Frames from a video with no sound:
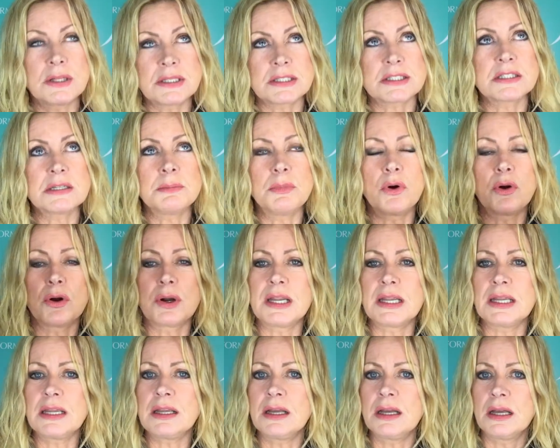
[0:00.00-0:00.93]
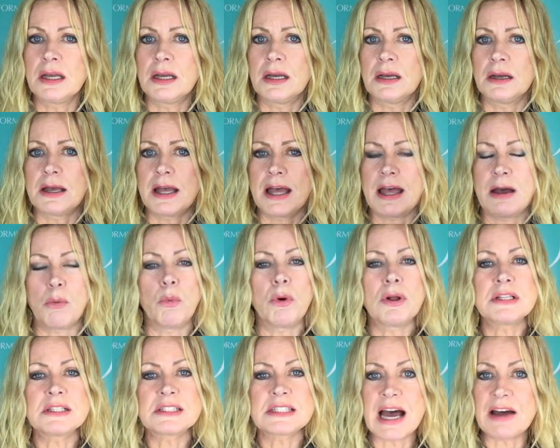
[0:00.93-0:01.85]
the morning,
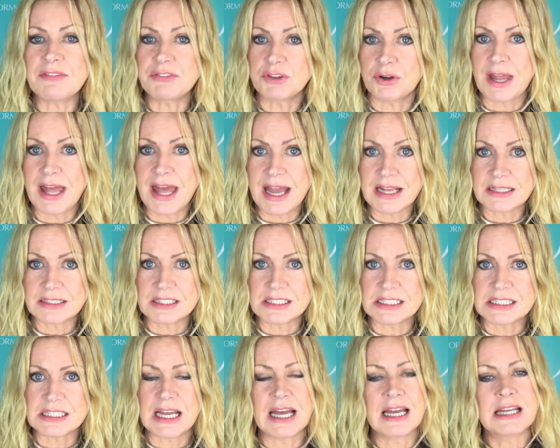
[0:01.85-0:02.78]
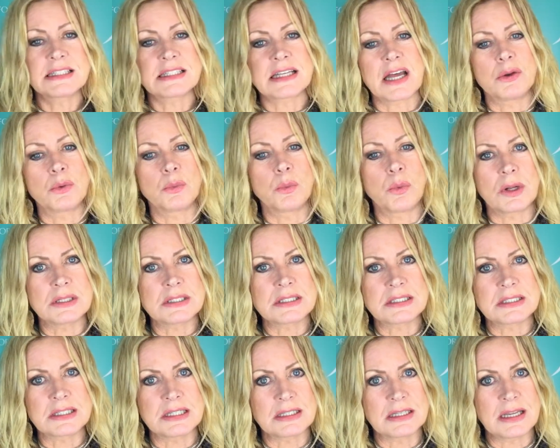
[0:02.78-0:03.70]
once after exercise, and once
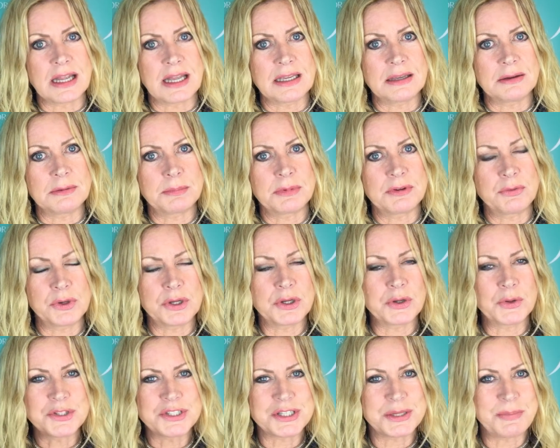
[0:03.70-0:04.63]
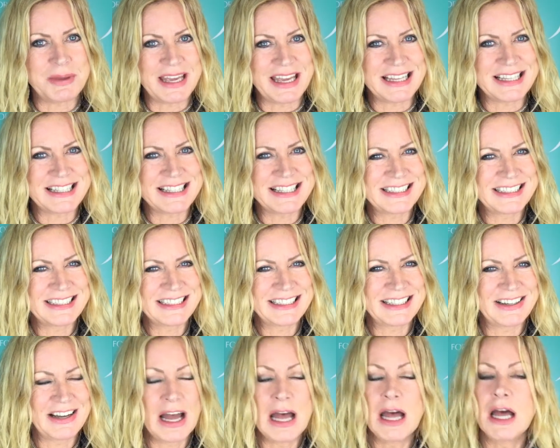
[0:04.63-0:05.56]
at night before you go to bed.
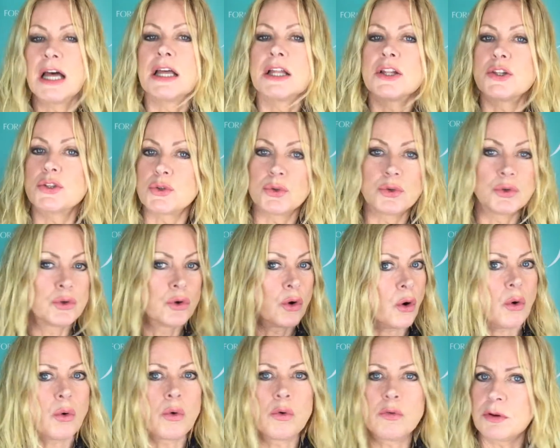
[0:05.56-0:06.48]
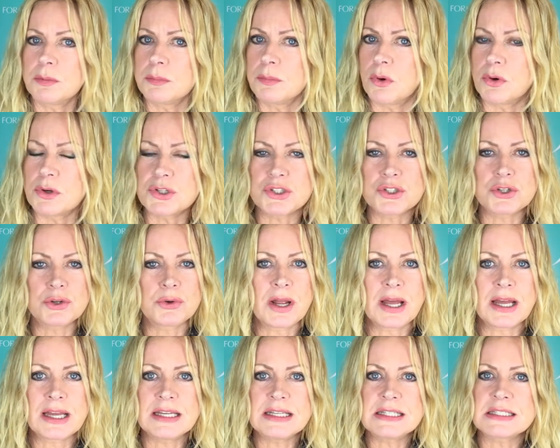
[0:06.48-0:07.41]
Do not over
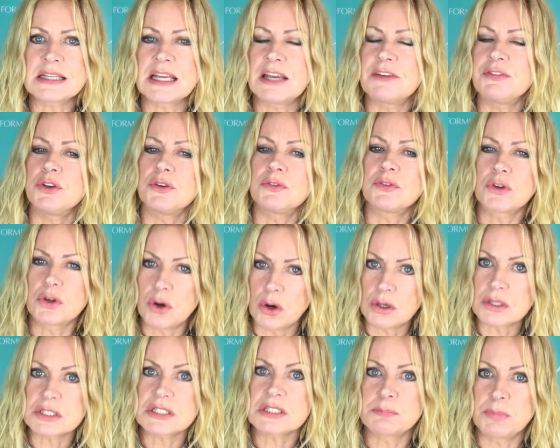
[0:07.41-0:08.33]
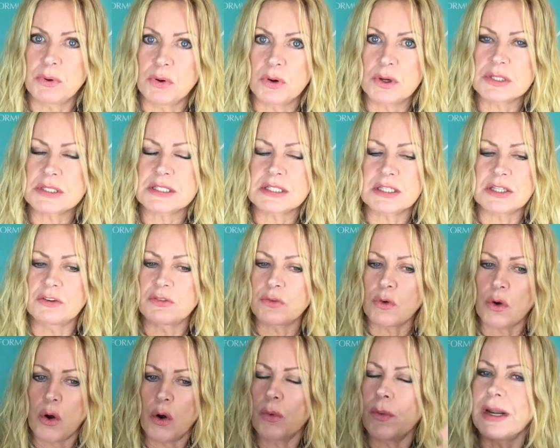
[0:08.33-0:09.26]
moisturize. If you've got spots, you're
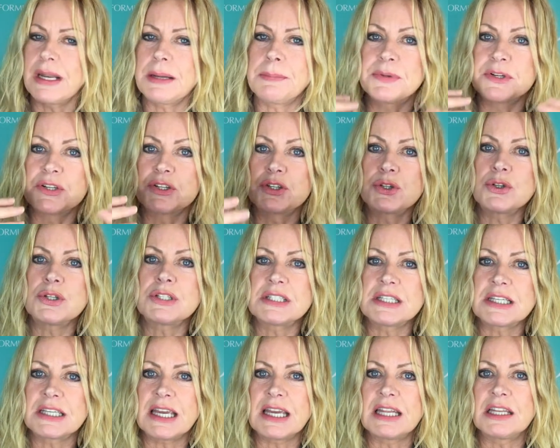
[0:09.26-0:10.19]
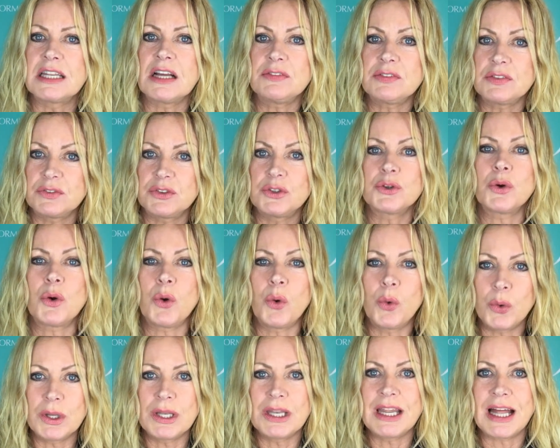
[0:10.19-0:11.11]
already producing enough of your
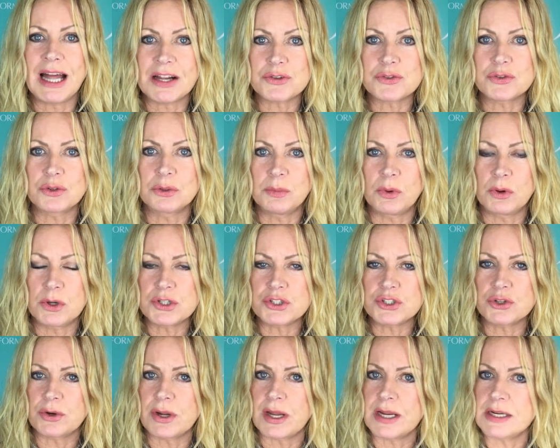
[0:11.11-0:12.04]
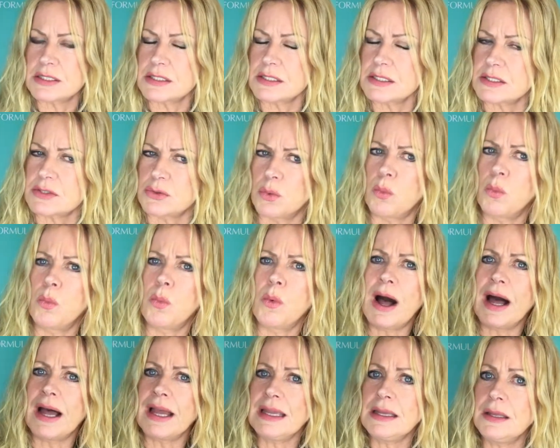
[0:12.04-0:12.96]
own natural moisturizer, so
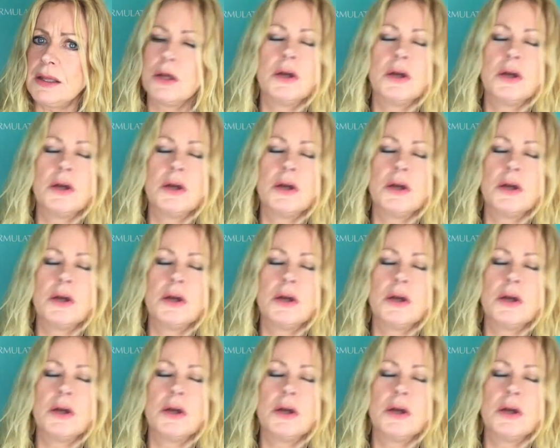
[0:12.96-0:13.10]
why